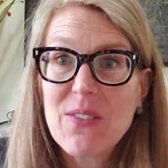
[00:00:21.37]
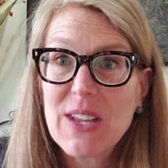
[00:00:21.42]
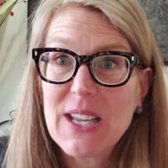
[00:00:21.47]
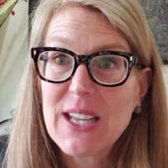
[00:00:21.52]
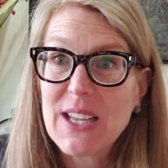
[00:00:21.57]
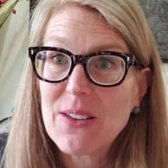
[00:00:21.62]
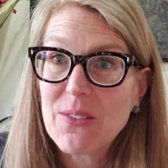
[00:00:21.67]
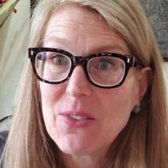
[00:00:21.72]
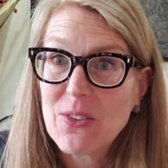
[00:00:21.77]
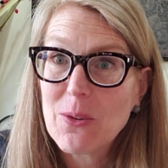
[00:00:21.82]

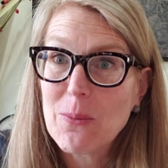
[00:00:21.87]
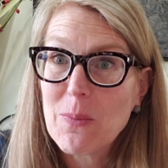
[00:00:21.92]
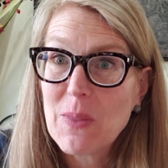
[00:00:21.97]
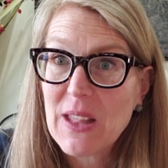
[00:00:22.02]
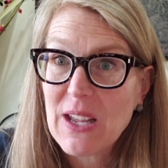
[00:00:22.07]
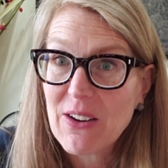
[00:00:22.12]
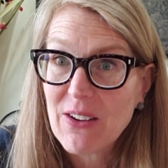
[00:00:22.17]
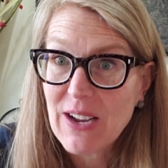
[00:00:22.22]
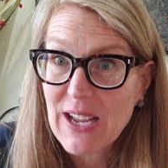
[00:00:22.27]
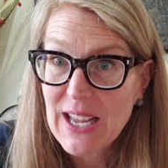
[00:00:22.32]
It gives them
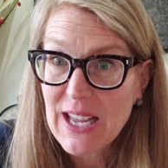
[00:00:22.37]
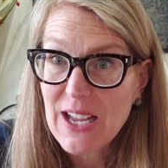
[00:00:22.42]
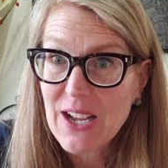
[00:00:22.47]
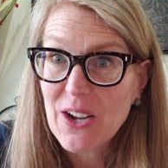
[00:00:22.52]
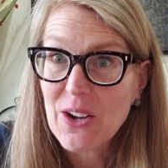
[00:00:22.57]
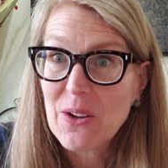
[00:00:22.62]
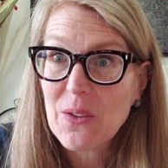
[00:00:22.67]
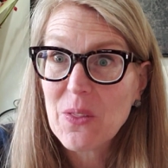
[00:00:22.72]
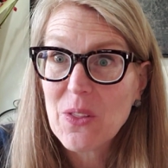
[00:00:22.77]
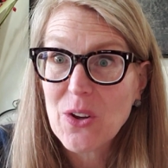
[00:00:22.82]
their
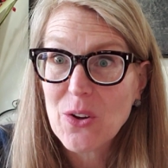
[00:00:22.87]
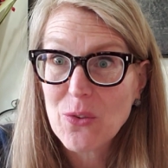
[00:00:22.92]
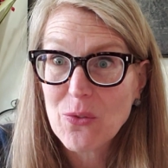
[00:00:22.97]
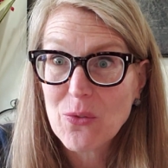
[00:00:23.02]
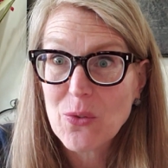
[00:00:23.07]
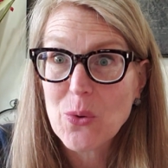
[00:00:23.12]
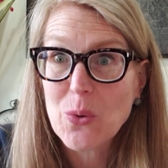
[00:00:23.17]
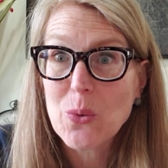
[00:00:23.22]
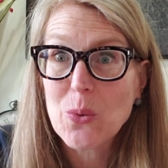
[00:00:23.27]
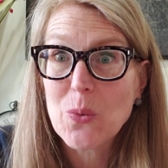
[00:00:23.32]
air, their
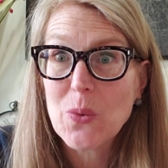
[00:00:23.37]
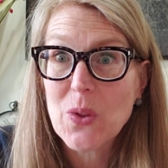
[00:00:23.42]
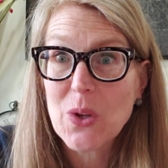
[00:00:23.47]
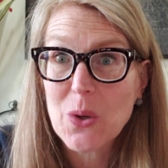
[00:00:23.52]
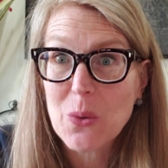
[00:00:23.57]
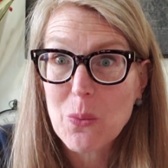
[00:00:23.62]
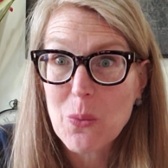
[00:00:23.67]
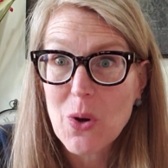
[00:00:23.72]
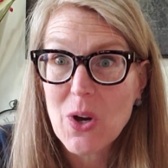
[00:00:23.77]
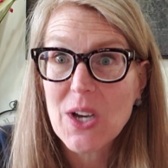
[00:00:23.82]
food,
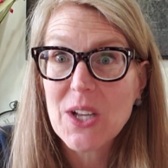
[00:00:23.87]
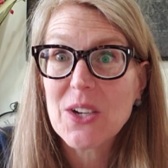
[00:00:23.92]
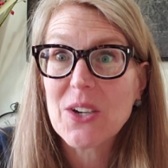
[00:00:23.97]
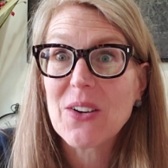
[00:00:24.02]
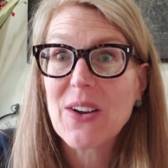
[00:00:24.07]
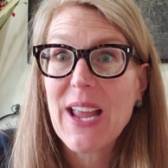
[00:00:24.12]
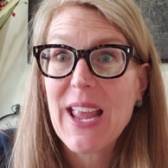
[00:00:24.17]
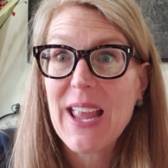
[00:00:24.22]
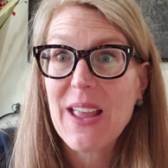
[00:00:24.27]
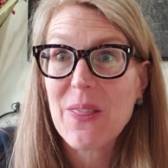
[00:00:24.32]
their
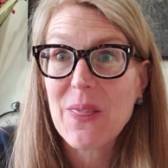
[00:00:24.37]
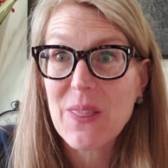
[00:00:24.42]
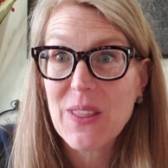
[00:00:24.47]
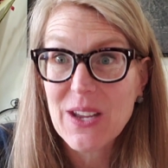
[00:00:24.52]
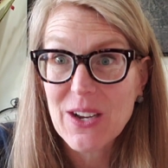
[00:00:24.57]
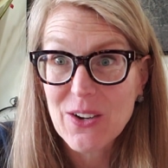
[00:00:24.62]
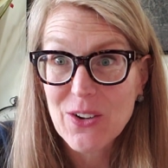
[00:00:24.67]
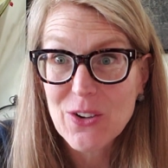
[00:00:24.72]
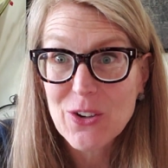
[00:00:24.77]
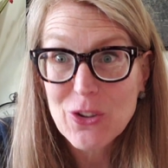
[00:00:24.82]
water, and
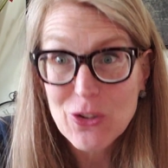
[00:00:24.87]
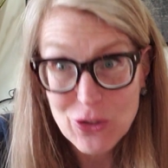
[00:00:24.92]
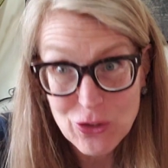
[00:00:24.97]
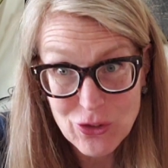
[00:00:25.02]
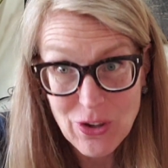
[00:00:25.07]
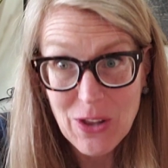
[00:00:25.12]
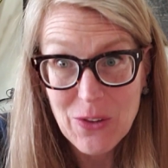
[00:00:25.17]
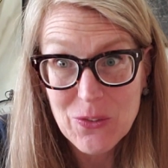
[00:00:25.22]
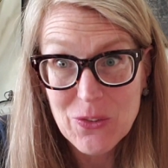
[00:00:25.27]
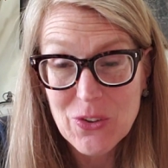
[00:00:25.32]
their
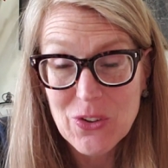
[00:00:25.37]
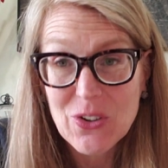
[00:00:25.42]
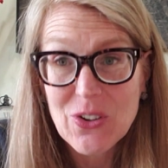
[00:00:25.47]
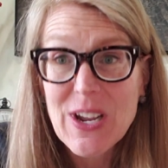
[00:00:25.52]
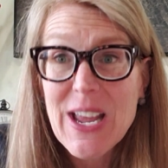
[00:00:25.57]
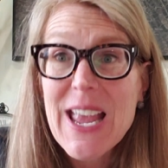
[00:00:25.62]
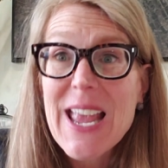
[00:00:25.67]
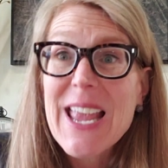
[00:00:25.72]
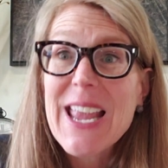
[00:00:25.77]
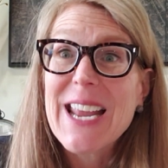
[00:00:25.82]
shelter,
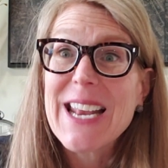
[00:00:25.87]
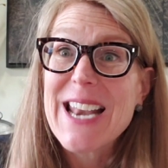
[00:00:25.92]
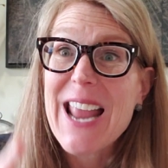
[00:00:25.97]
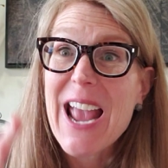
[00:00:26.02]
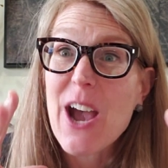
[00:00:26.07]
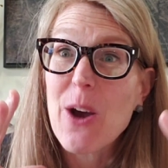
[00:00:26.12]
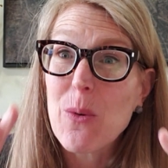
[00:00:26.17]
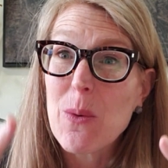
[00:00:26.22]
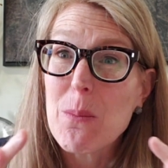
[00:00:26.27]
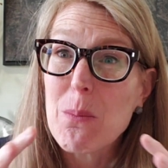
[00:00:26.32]
and
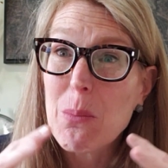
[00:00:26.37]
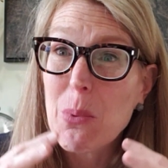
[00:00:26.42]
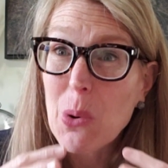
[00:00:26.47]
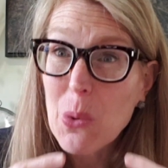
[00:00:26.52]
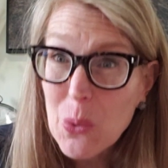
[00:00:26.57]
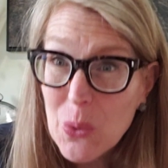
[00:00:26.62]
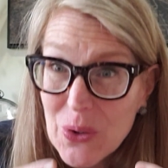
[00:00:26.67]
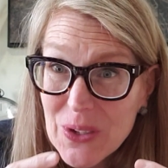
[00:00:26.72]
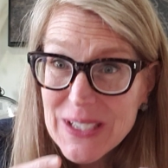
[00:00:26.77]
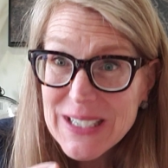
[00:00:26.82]
how
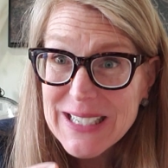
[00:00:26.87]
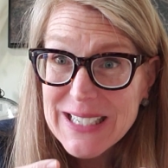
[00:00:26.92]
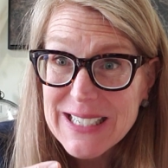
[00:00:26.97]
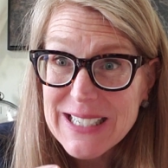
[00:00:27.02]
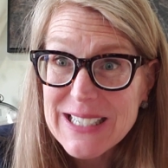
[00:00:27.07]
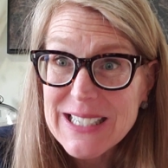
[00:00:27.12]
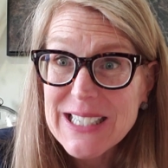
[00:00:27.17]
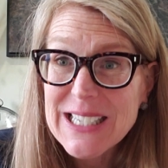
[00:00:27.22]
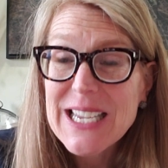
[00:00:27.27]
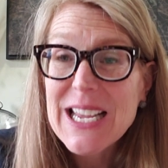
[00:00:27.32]

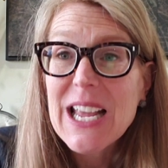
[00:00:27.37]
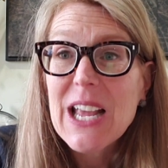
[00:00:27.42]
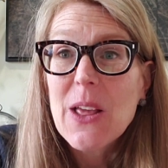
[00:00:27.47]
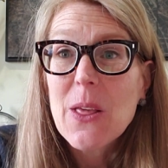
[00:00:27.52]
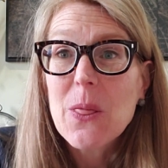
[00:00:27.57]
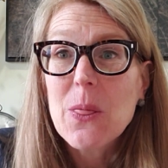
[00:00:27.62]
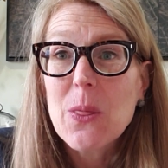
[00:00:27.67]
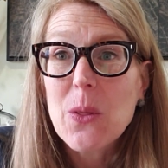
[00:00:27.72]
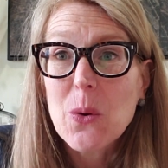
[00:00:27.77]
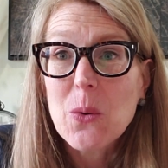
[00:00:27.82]
important
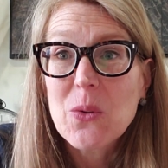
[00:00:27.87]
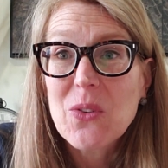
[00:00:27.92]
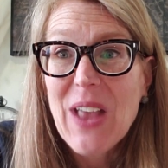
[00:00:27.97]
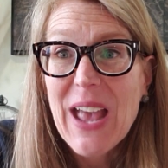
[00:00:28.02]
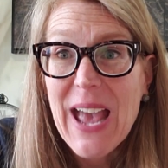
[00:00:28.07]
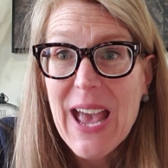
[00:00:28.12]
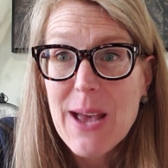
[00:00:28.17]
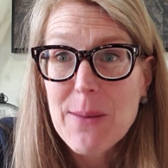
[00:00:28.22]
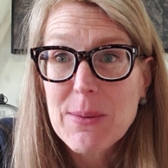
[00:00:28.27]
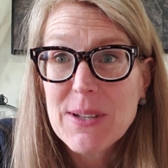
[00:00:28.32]
those
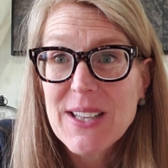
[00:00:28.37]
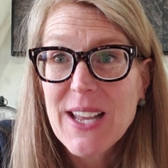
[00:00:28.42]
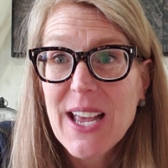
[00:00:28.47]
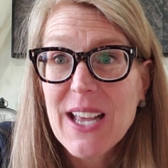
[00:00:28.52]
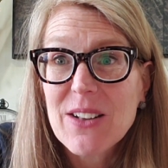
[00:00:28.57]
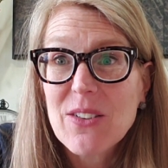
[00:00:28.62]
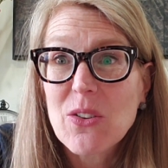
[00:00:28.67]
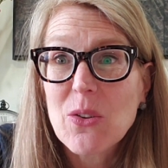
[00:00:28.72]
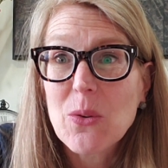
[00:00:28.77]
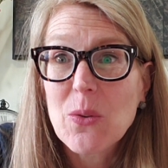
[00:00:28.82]

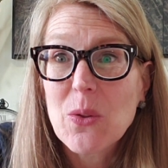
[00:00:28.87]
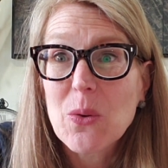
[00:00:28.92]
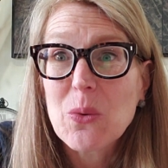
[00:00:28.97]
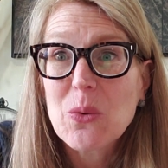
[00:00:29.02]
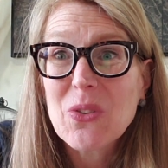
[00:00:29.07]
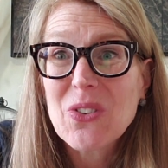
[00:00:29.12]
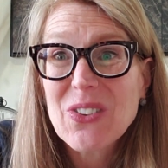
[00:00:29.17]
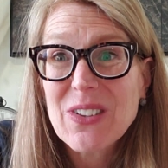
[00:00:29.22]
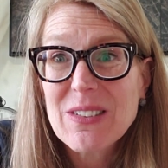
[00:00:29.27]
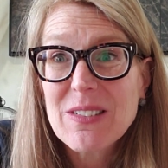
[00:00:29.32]
habitats or
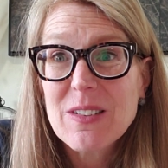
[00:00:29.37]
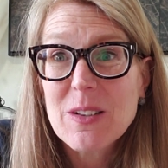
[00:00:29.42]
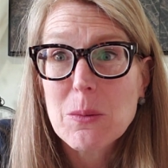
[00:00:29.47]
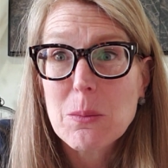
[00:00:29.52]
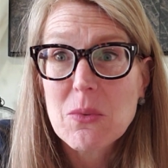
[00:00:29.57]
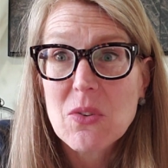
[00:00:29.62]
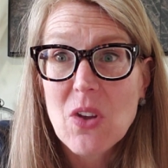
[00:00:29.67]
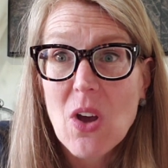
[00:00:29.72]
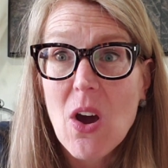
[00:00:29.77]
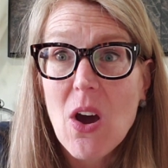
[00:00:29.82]
those
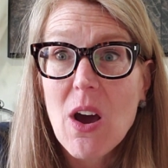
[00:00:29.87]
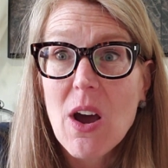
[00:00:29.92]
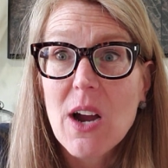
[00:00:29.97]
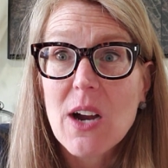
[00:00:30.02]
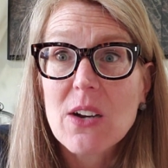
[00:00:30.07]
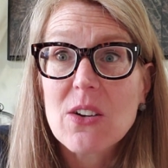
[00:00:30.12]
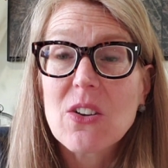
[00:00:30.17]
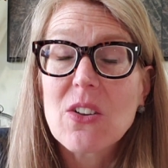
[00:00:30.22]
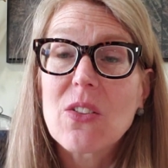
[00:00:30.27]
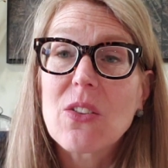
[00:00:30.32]
systems
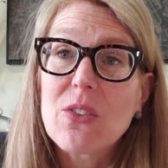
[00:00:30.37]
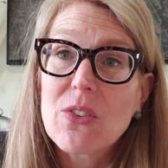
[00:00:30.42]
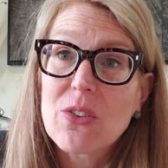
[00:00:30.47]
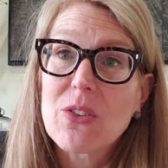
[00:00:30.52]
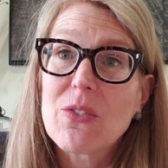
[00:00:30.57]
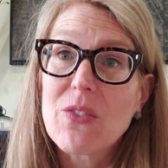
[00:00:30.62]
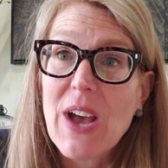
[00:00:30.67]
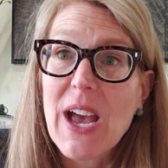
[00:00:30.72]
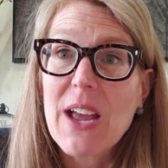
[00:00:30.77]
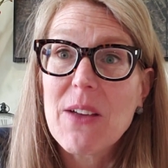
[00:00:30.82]
are to the
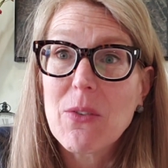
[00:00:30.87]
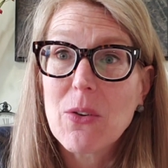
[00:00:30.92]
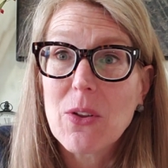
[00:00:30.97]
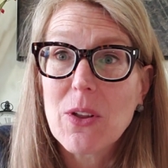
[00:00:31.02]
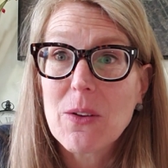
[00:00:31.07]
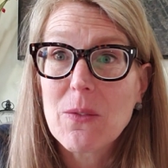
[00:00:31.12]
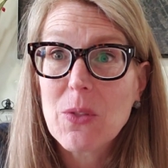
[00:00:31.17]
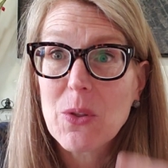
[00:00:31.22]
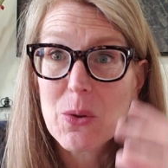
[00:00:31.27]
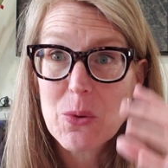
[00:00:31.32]
survival
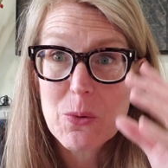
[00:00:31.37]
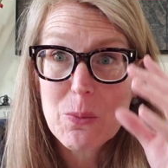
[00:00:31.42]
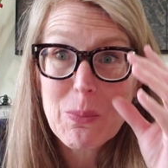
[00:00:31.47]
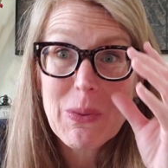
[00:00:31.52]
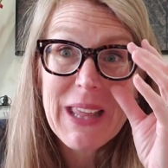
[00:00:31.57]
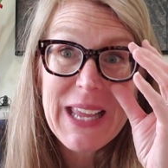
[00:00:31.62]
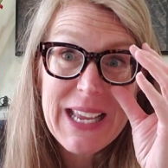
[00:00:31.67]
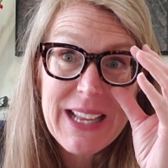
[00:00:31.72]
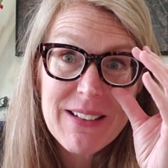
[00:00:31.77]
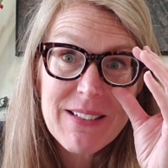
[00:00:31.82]
of those
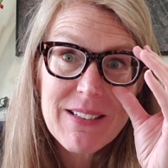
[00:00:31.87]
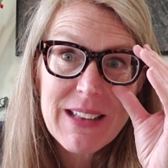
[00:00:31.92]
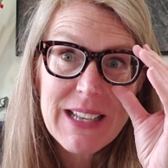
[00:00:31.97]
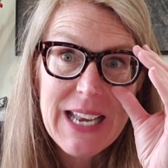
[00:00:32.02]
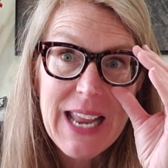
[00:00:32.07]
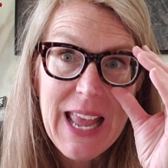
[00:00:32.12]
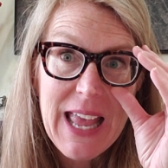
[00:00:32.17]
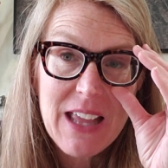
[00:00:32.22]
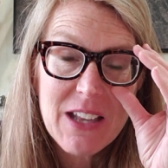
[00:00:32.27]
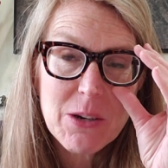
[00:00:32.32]
plants
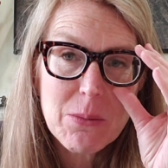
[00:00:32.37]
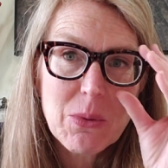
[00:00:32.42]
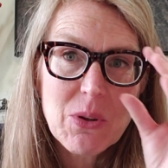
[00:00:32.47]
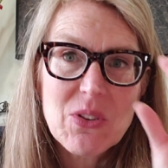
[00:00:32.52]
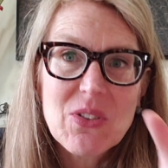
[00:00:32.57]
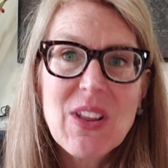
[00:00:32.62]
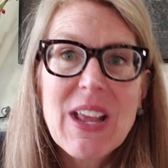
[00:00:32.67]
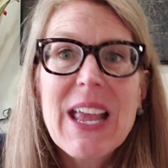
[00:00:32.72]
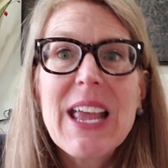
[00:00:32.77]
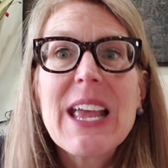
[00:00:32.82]
and
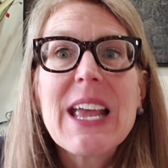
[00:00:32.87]
animals.